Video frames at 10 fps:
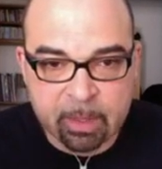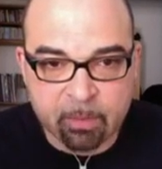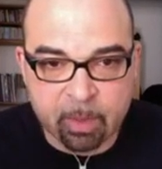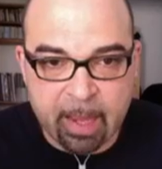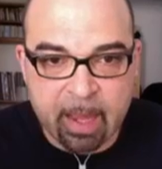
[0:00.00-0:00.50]

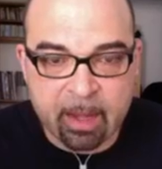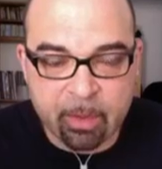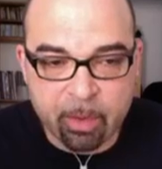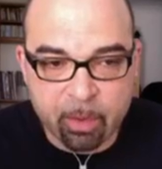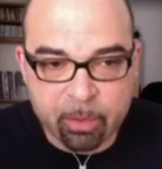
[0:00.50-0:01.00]
what I
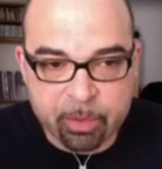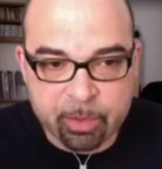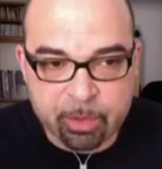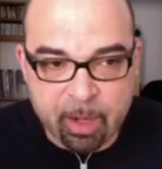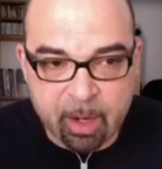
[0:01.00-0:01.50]
know
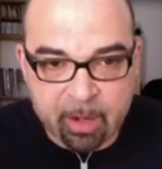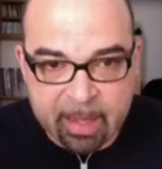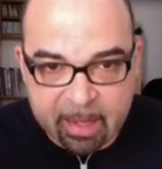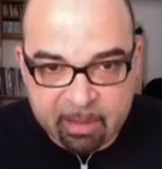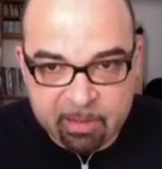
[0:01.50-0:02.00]
John
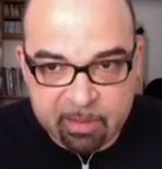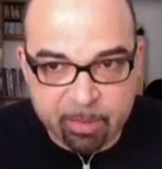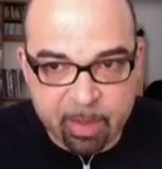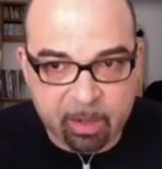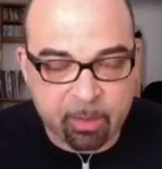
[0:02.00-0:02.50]
Clancy's
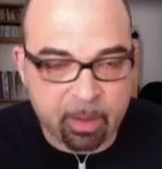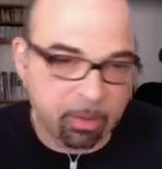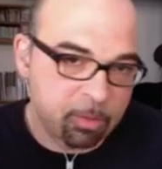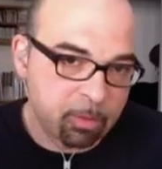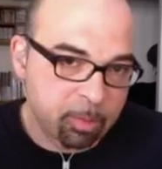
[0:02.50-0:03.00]
background
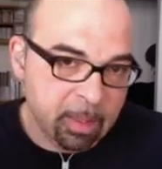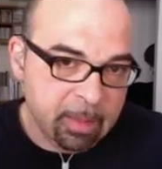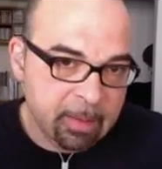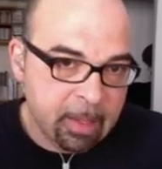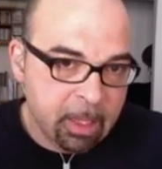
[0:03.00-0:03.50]
to be,